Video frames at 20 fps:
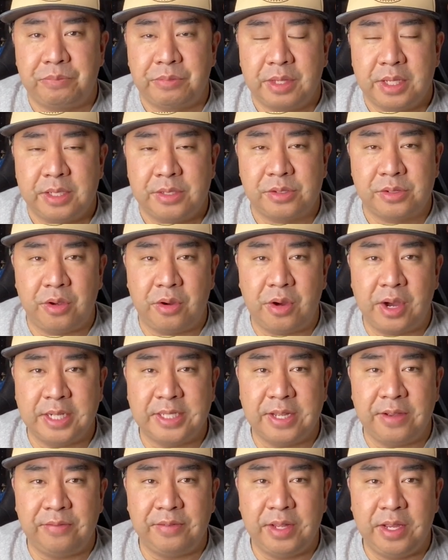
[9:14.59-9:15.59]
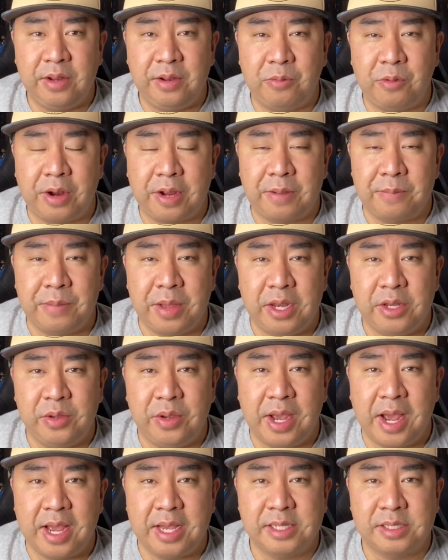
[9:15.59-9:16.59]
So I definitely recommend you
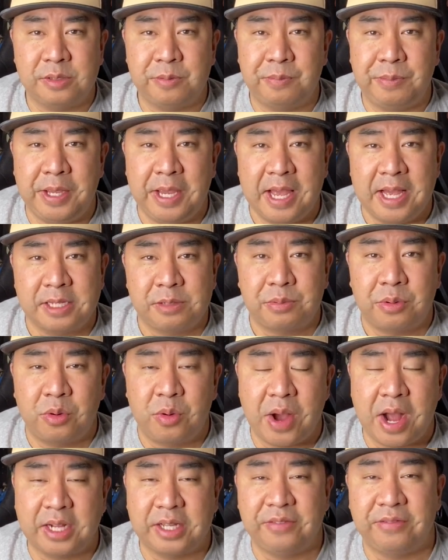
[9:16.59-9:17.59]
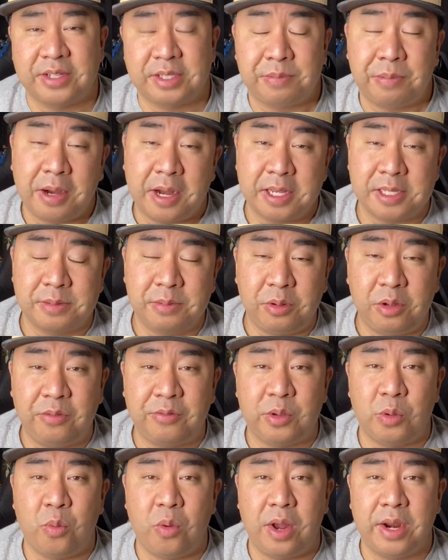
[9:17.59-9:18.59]
guys be as proactive as possible. If
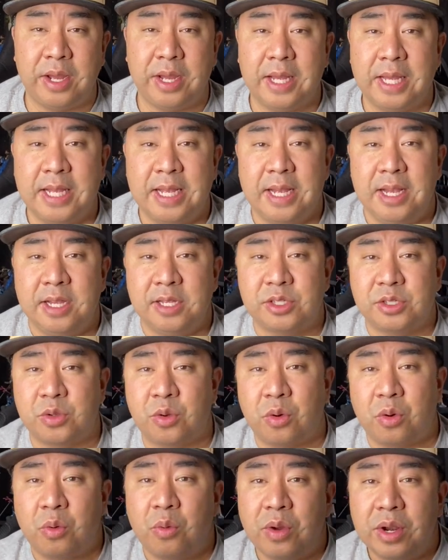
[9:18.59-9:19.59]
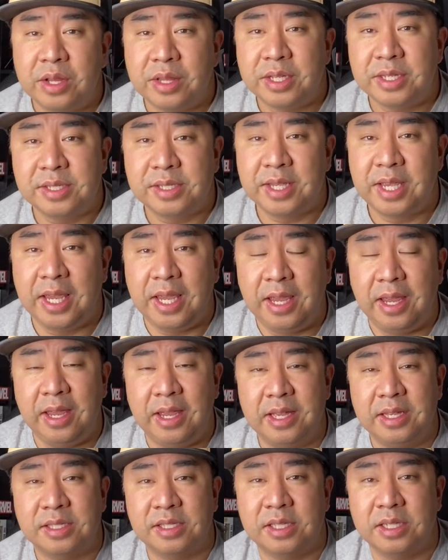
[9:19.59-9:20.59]
you want to score one of these
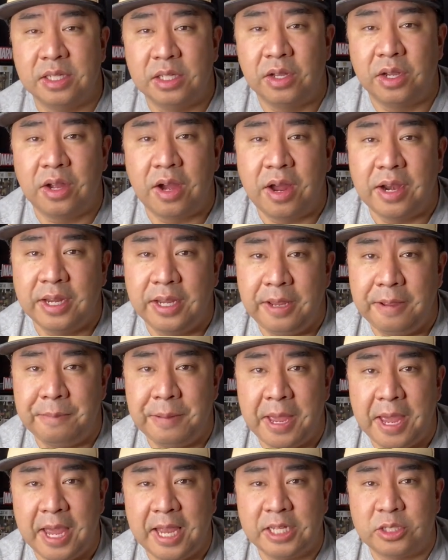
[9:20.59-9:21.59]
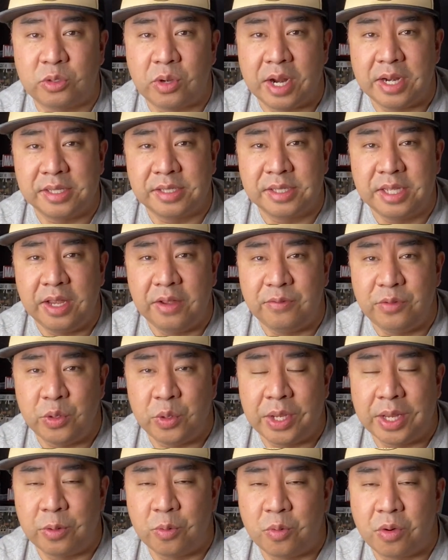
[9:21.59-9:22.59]
keys, look on eBay, try to see if you
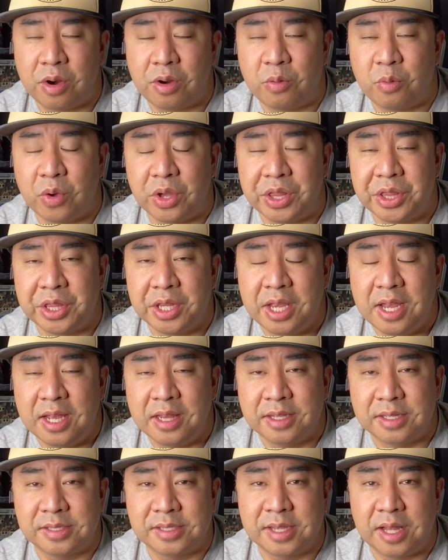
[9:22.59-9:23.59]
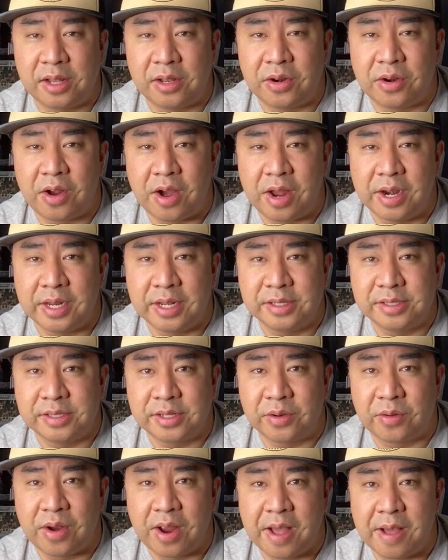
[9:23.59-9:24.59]
can work with the seller on
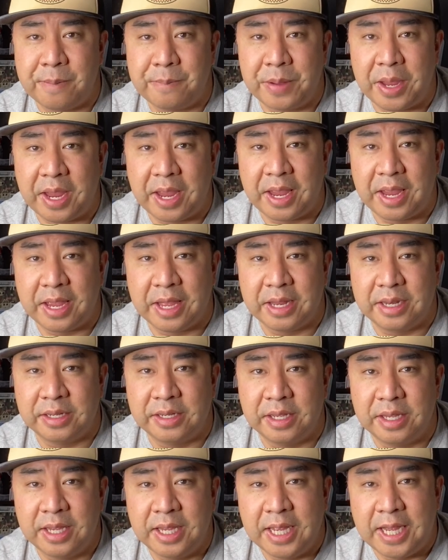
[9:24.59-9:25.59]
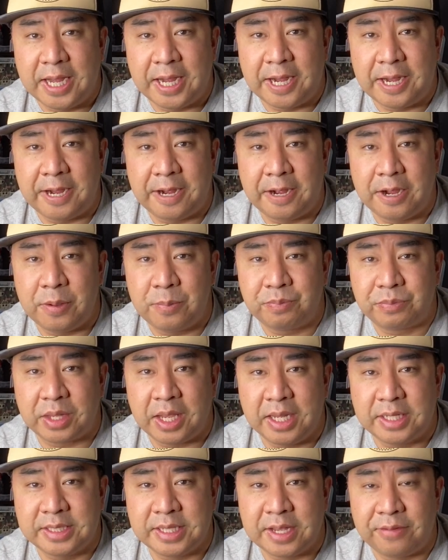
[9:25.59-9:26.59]
Instagram, and
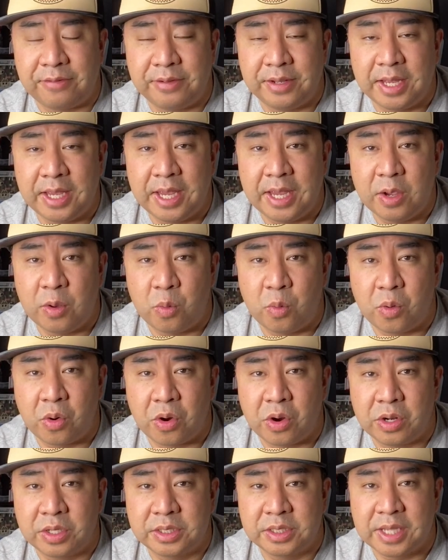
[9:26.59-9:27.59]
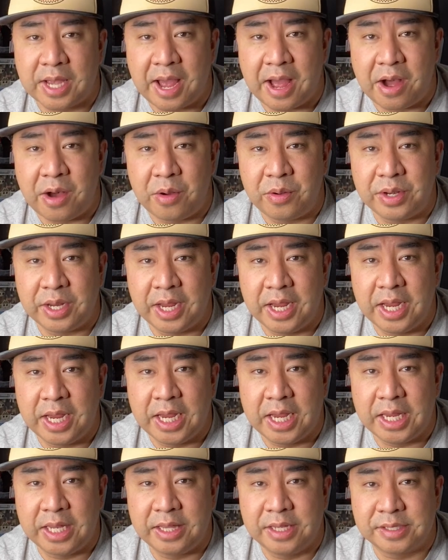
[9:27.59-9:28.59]
it definitely worked out
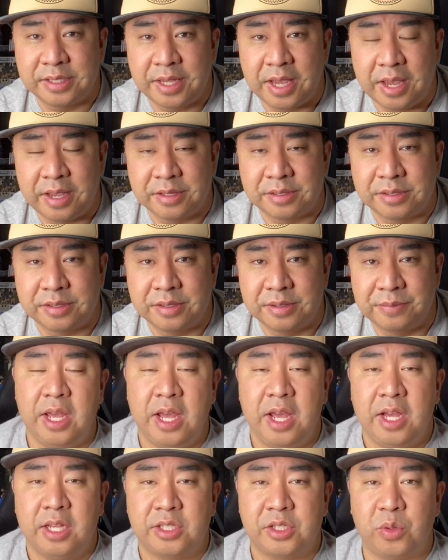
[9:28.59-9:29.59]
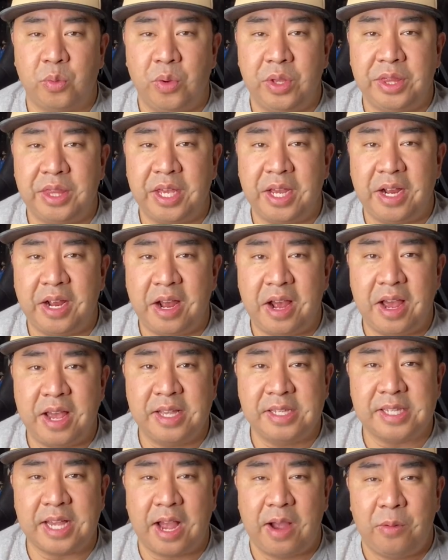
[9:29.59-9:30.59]
in this case. So with that,
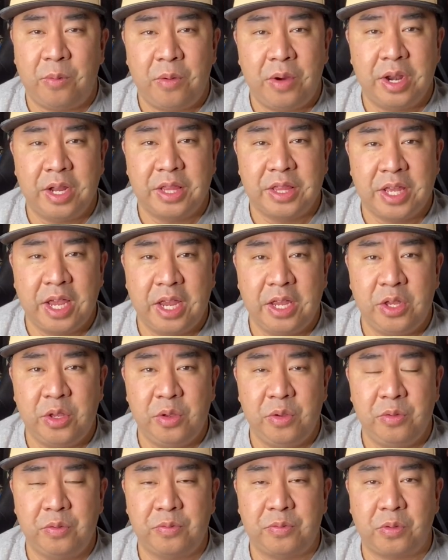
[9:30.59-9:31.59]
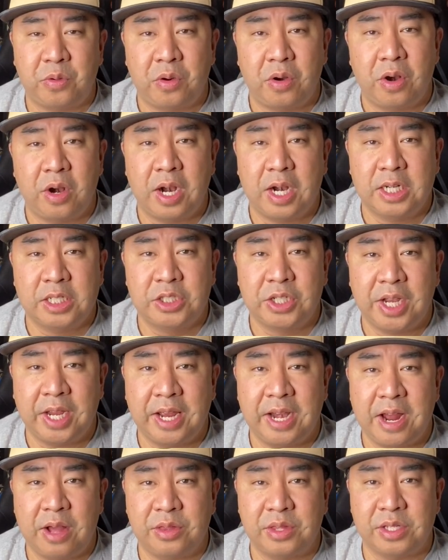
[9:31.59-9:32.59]
guys, I want to thank you for
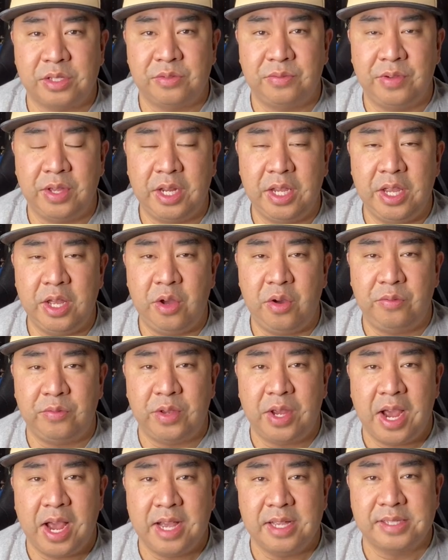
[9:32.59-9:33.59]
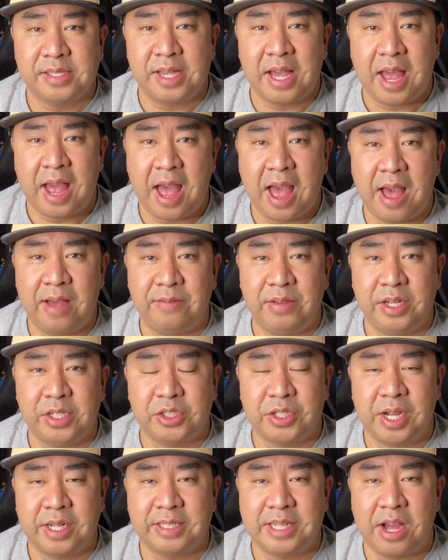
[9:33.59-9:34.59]
checking out this video. If you guys haven't
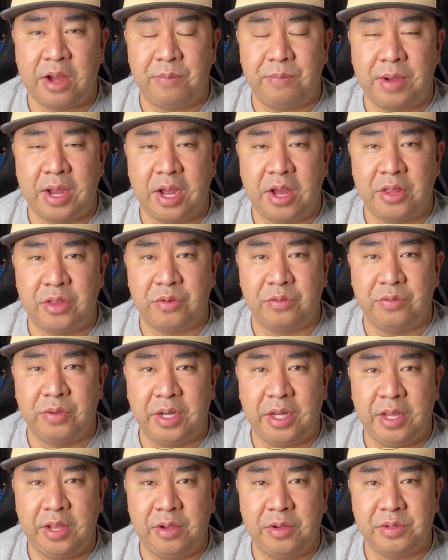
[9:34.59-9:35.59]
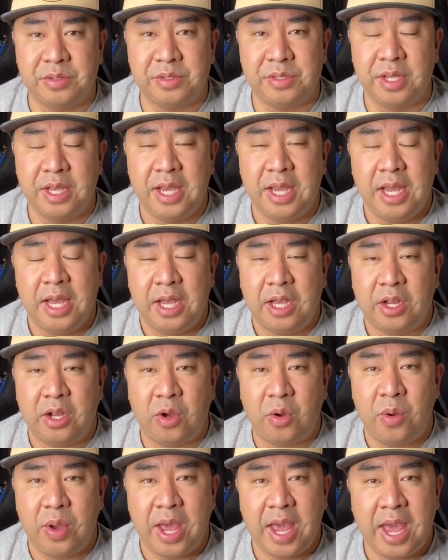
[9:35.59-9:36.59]
checked out my other videos,
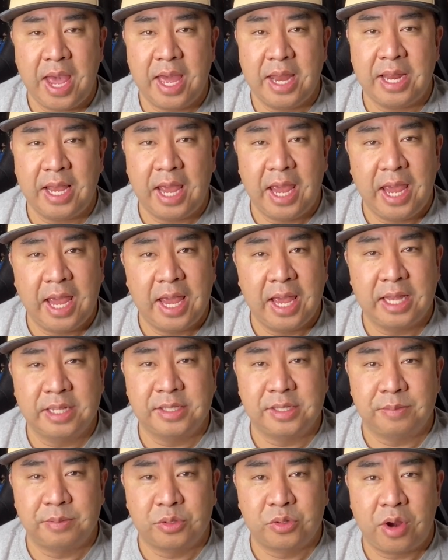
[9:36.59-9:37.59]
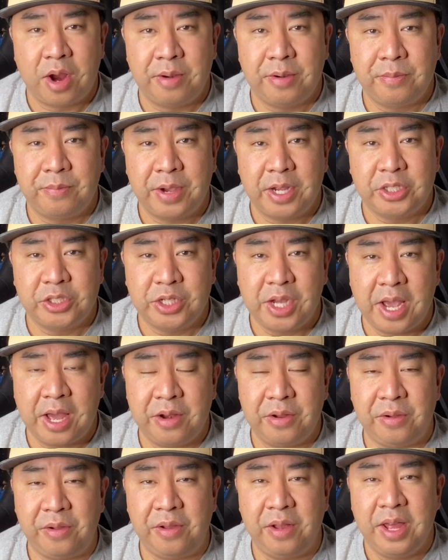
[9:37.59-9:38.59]
go ahead and subscribe to my
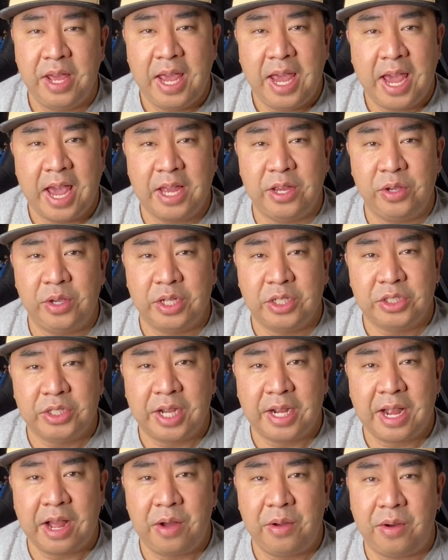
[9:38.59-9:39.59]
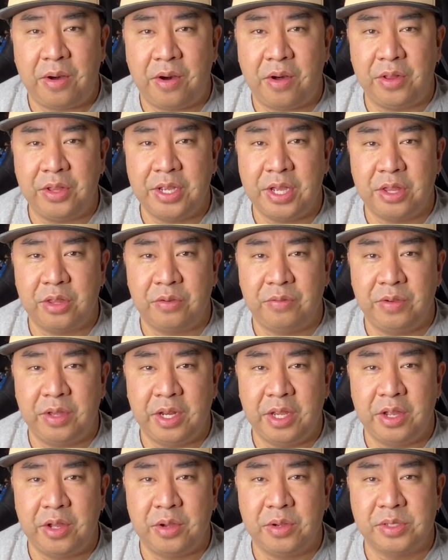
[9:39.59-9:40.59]
channel, and you can check out all the other
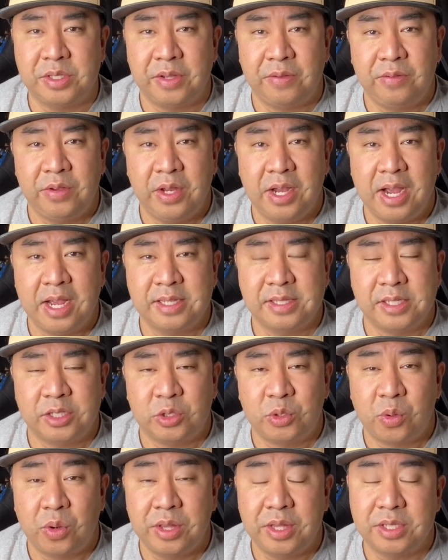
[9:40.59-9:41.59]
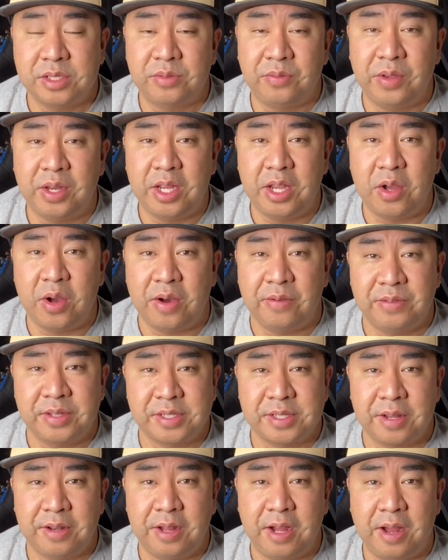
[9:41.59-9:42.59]
videos. If you guys enjoyed this video of
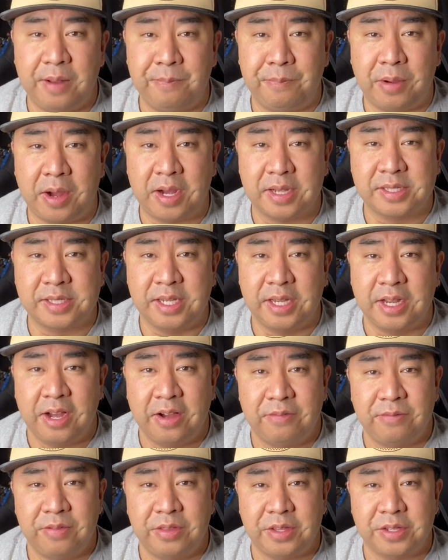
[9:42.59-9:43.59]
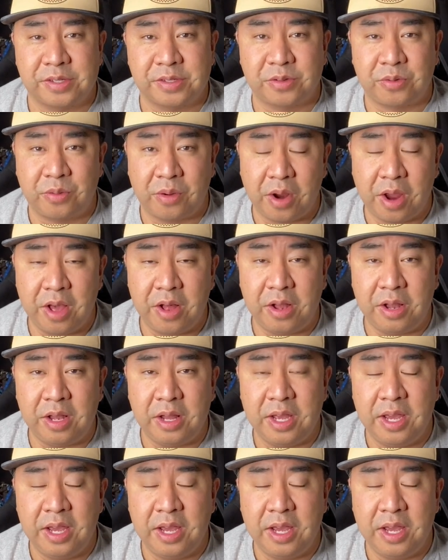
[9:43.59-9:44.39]
this unboxing of this grail,